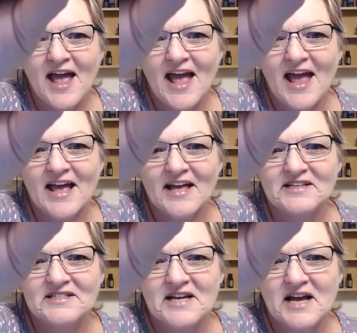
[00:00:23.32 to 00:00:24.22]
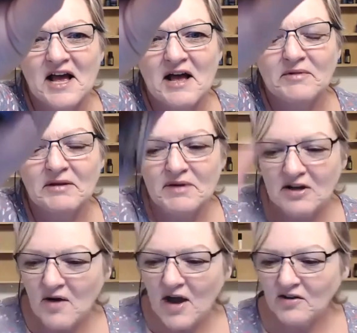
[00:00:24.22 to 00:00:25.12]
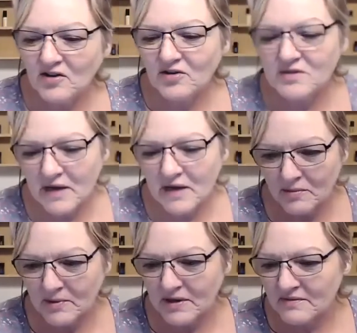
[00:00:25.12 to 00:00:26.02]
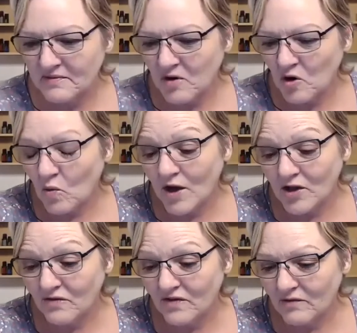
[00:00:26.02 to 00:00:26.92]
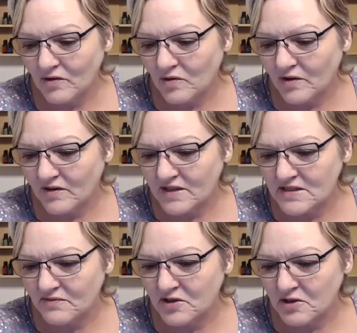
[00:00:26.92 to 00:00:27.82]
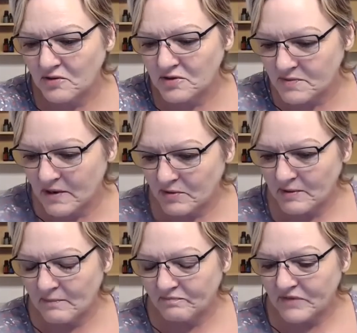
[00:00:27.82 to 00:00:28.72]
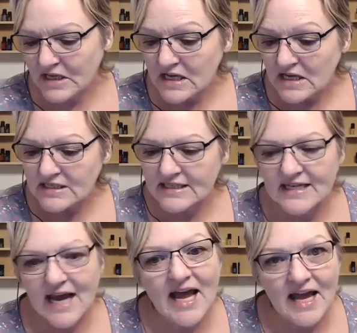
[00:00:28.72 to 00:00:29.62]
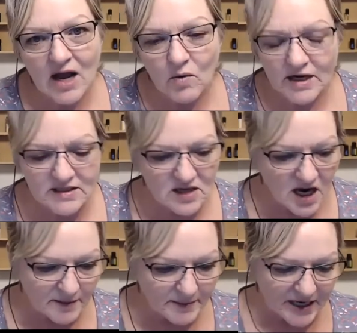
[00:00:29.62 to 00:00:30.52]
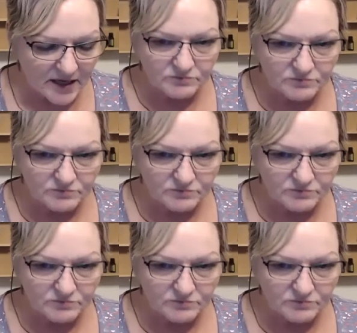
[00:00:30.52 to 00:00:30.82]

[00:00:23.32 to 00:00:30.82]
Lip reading: And let me know how you use peppermint or what your favorite oil is if you don't use peppermint. Today, I want to talk about